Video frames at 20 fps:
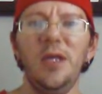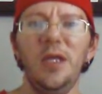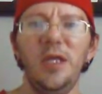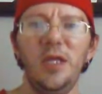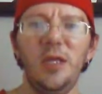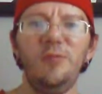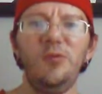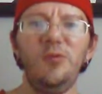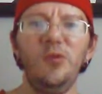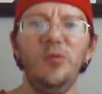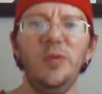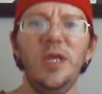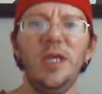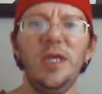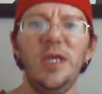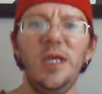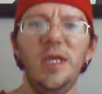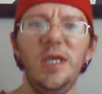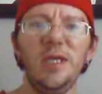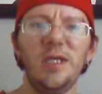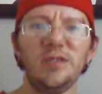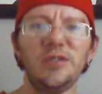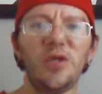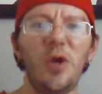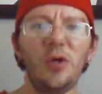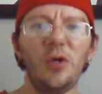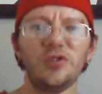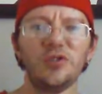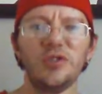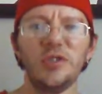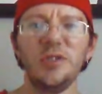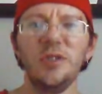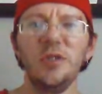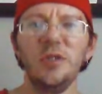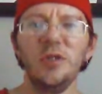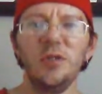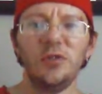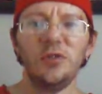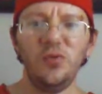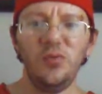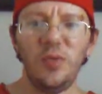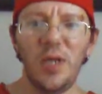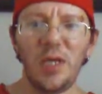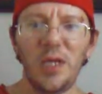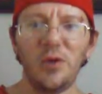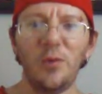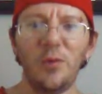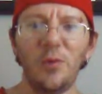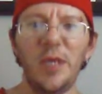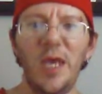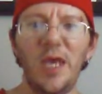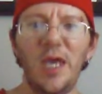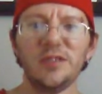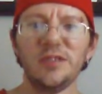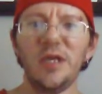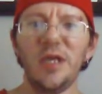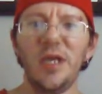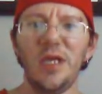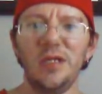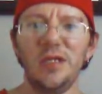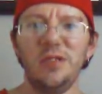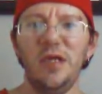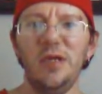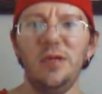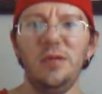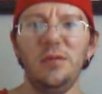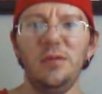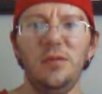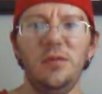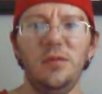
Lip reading: If you get heat exhaustion, you're not going to be acting like that.